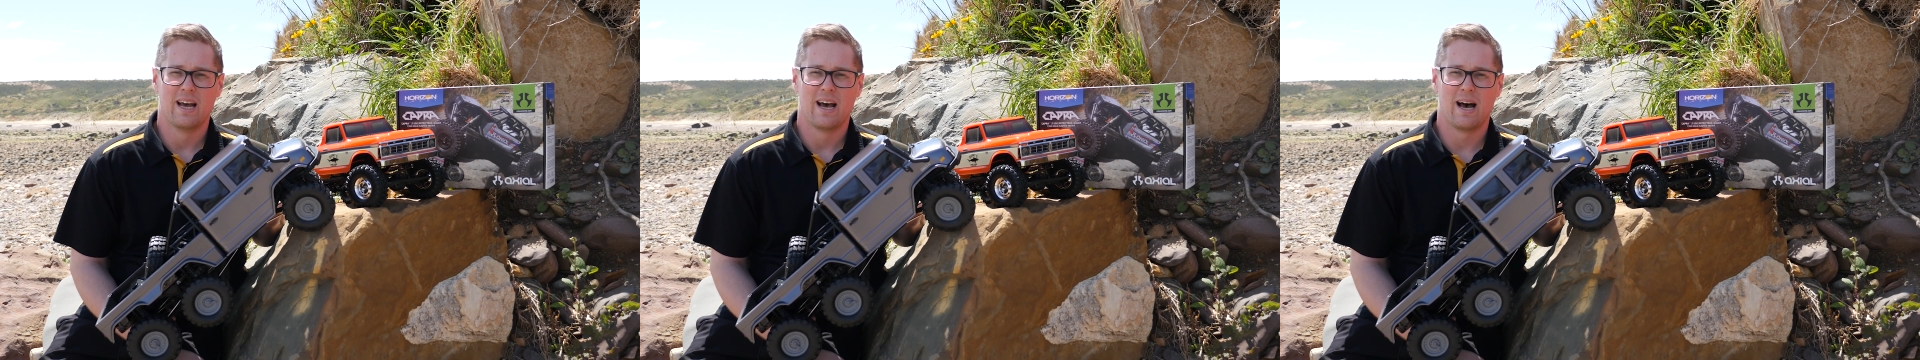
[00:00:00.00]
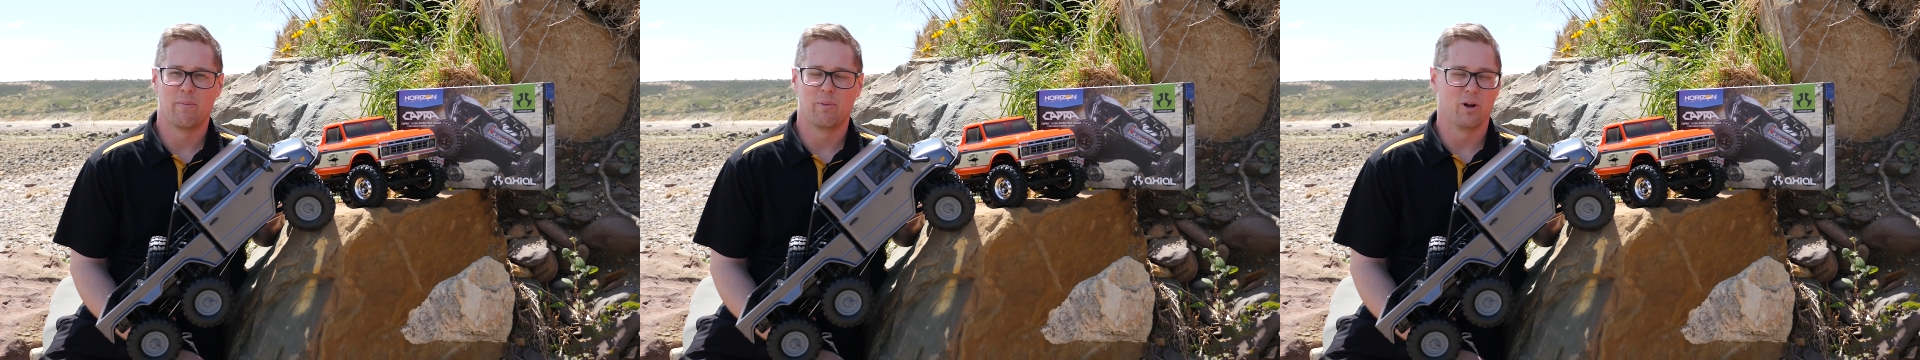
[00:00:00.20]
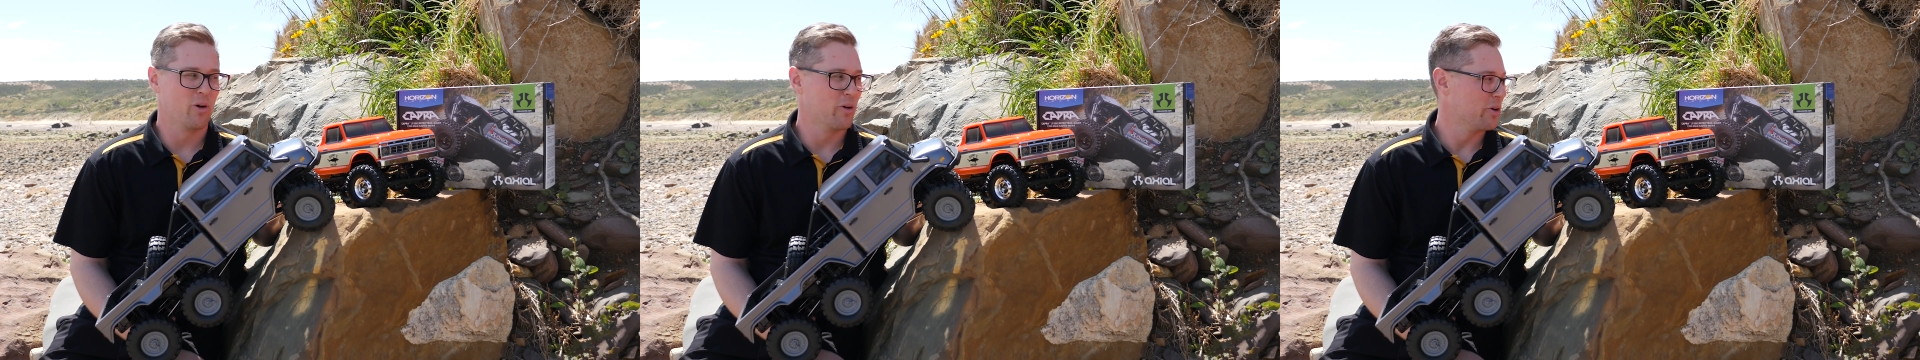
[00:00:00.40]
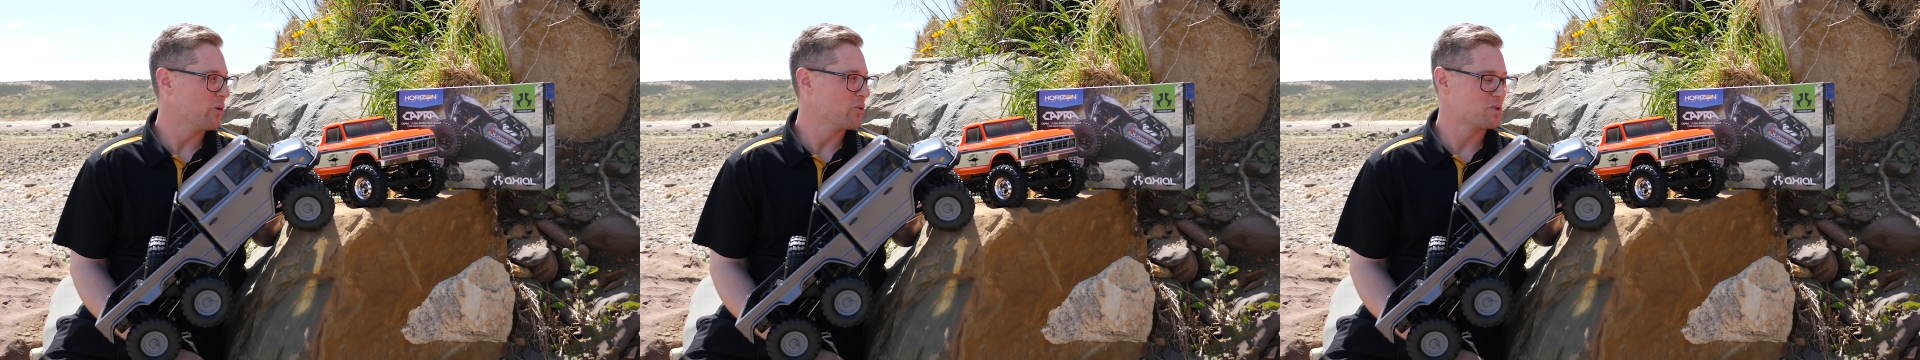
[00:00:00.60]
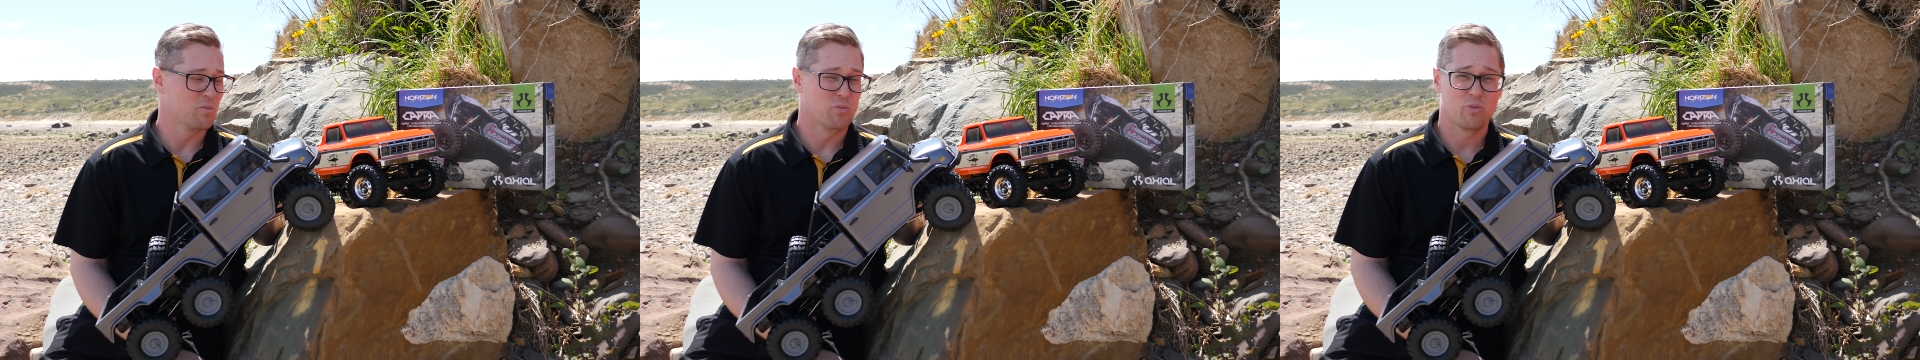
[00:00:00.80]
Uh, but all in
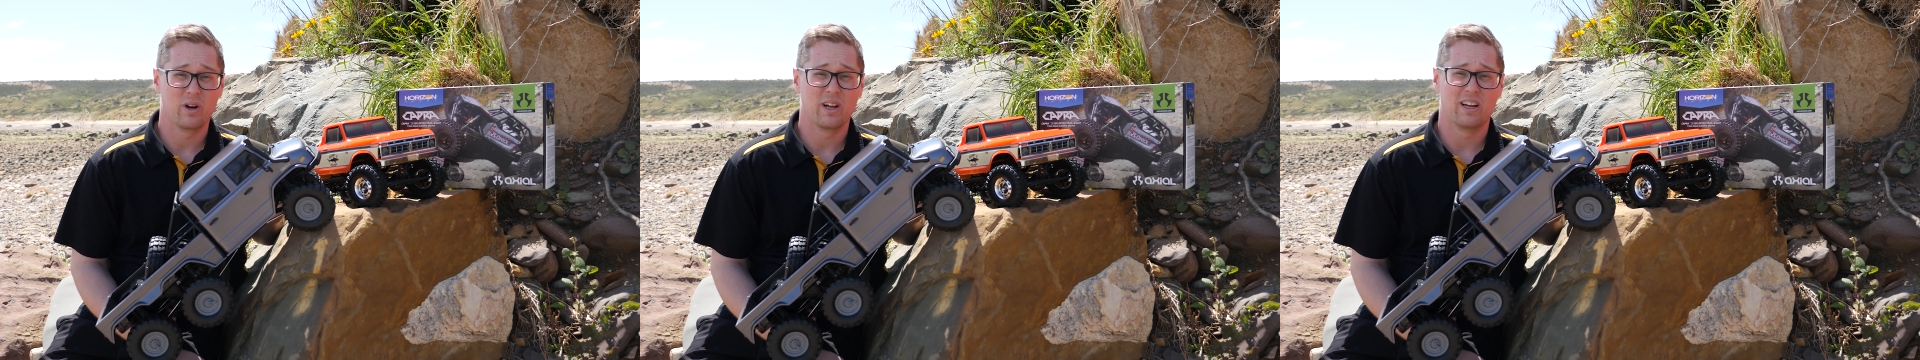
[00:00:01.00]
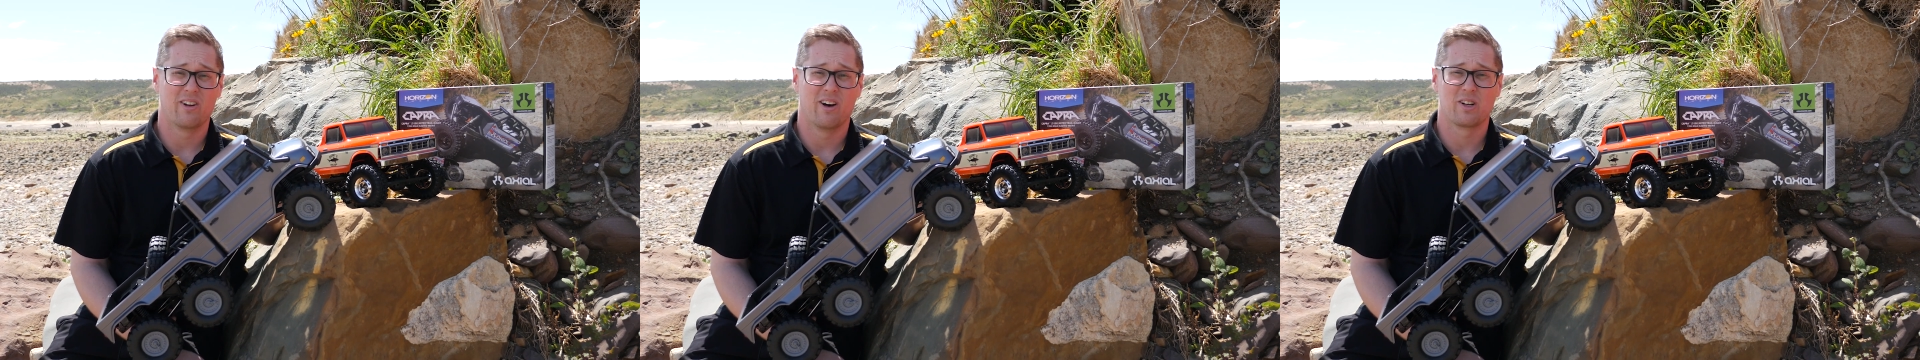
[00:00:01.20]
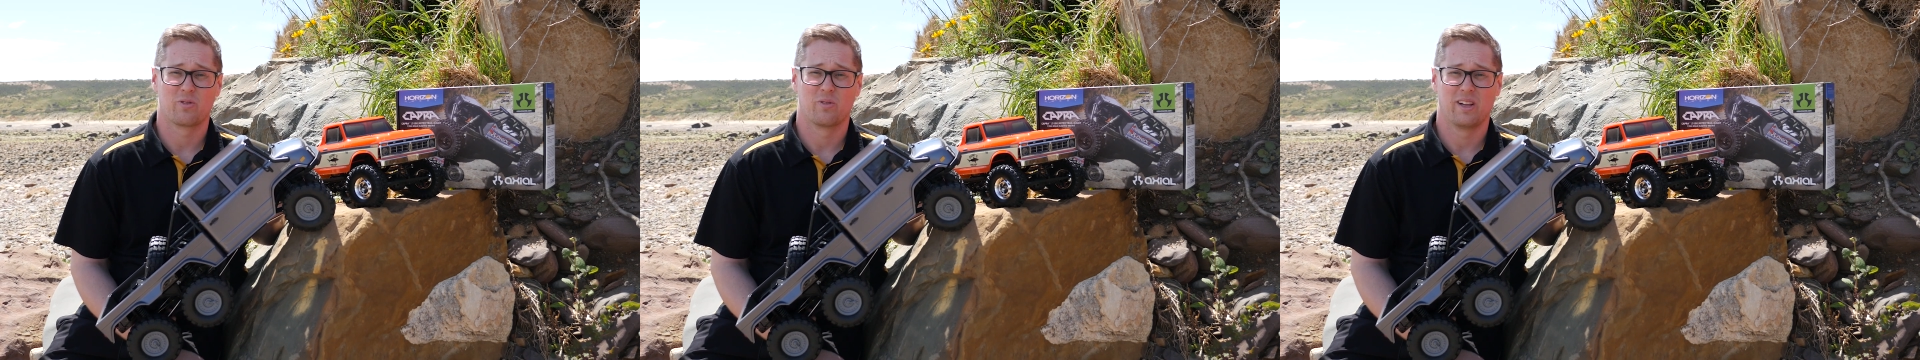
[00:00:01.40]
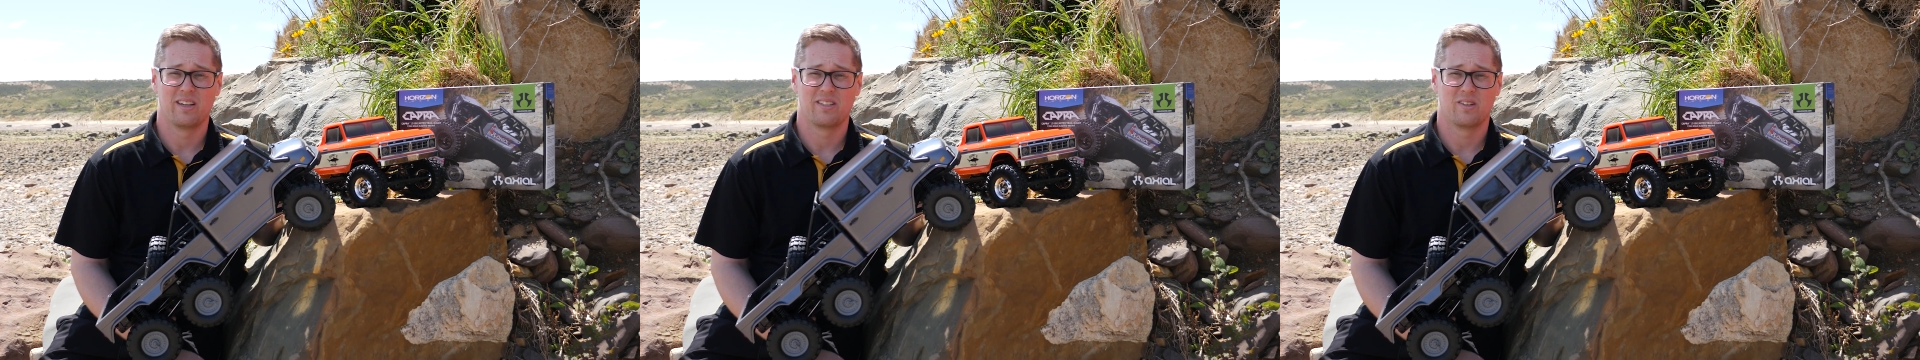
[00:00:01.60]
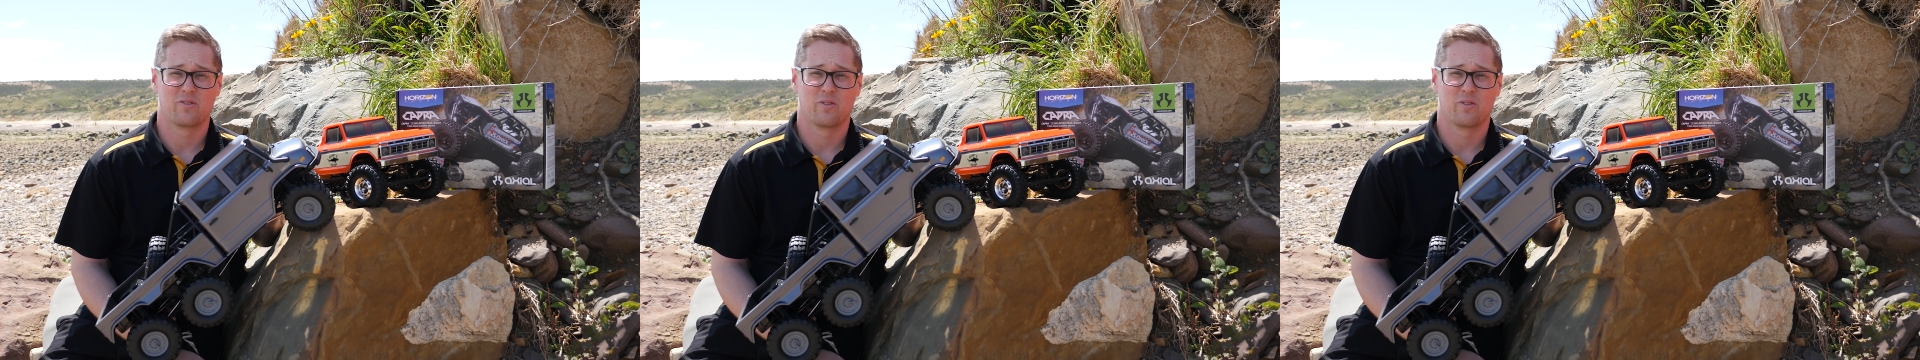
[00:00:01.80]
all, some really nice releases